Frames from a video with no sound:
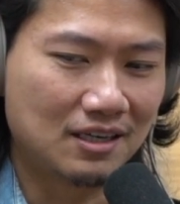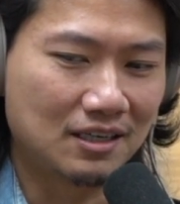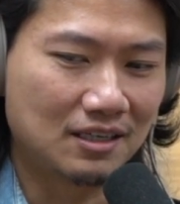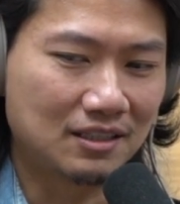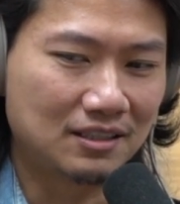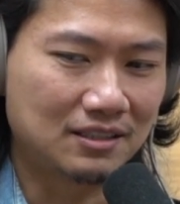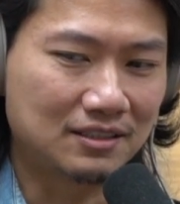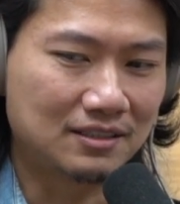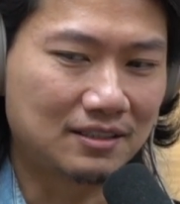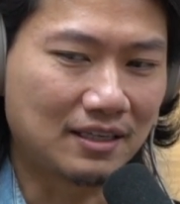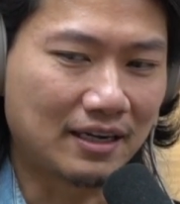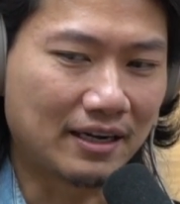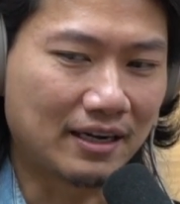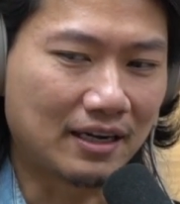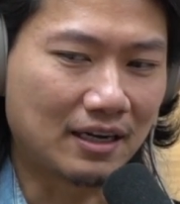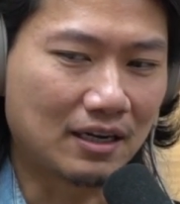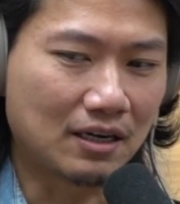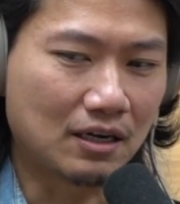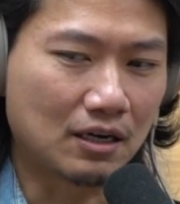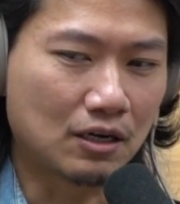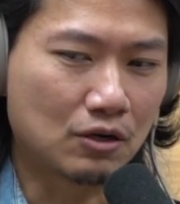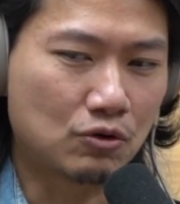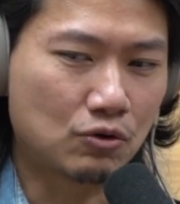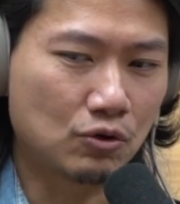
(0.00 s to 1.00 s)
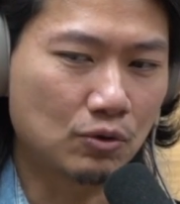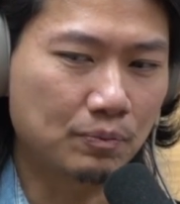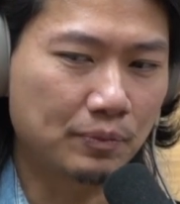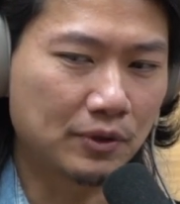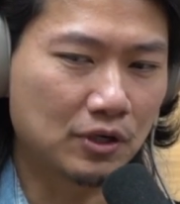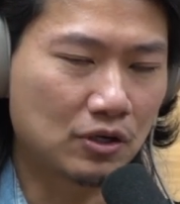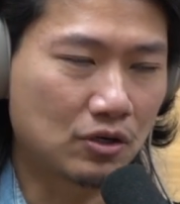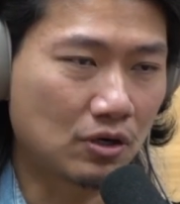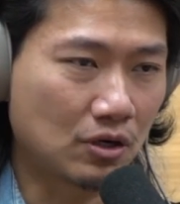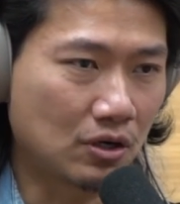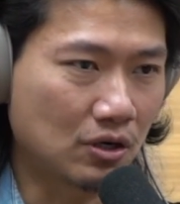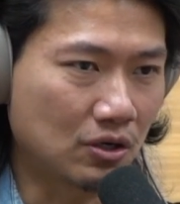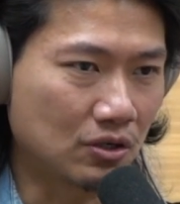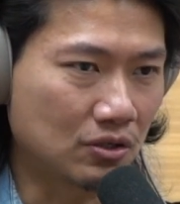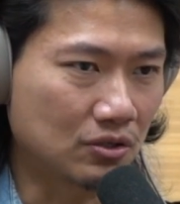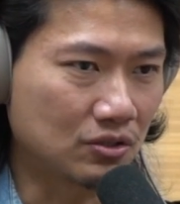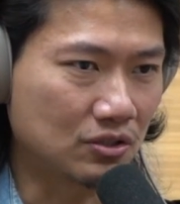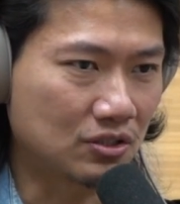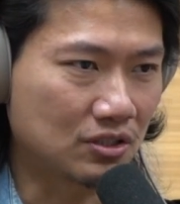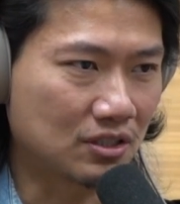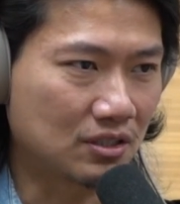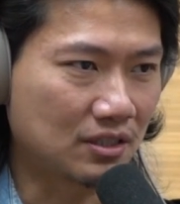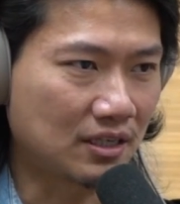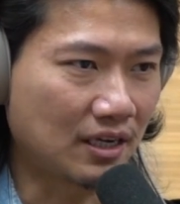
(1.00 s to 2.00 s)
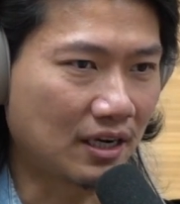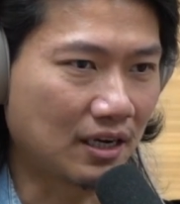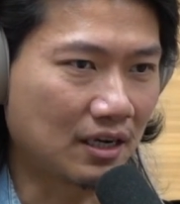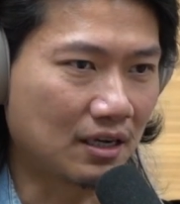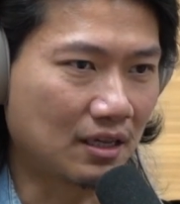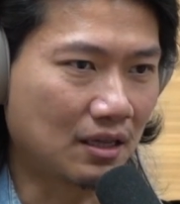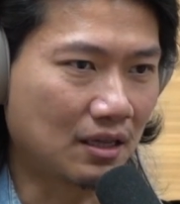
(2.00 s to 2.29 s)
she's like, "A group of girls getting